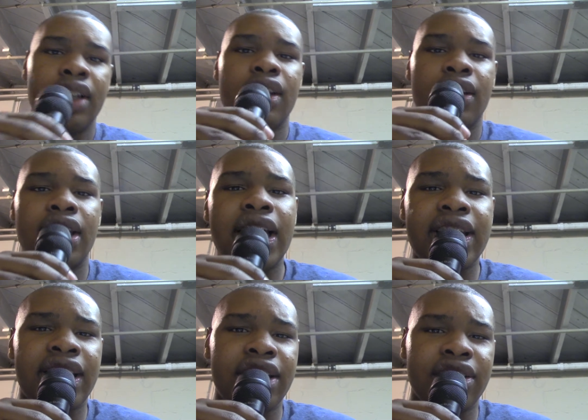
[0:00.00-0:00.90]
a lot of
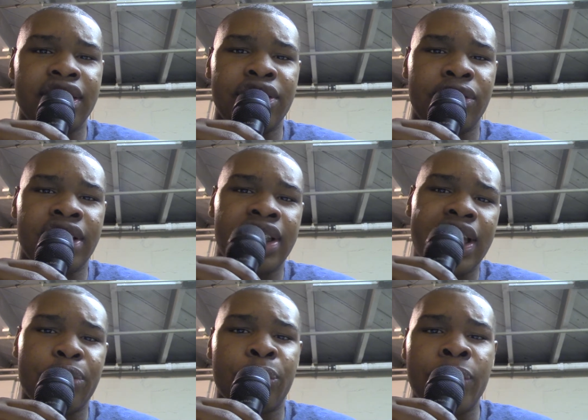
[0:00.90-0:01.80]
handling noise, a
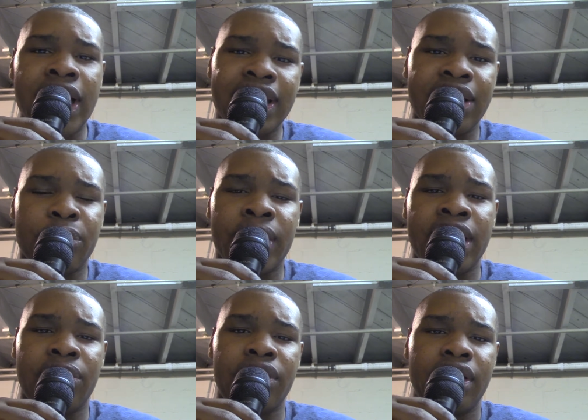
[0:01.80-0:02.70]
lot of rattling
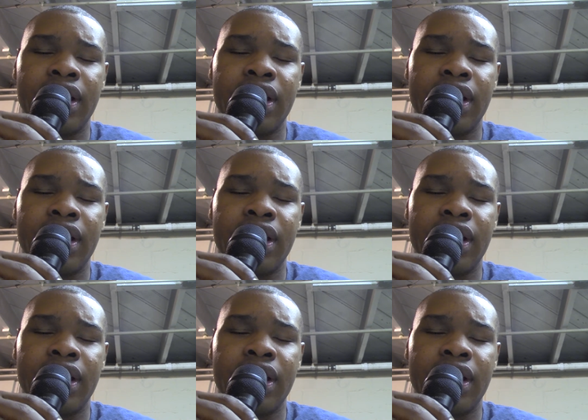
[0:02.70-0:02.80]
around,